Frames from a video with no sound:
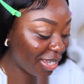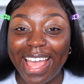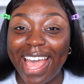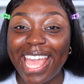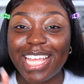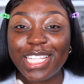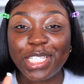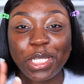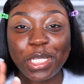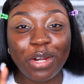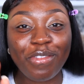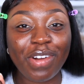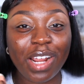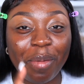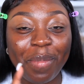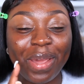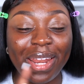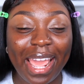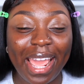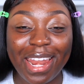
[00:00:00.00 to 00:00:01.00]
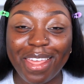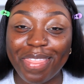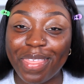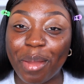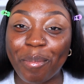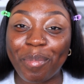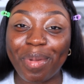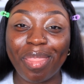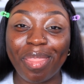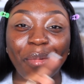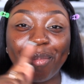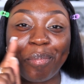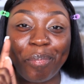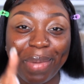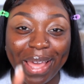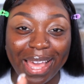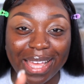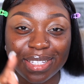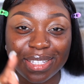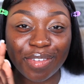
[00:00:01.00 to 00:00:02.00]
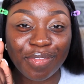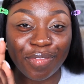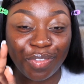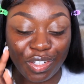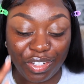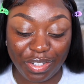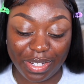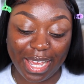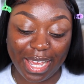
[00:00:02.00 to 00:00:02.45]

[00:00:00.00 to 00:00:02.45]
I do not recommend anything but the best for you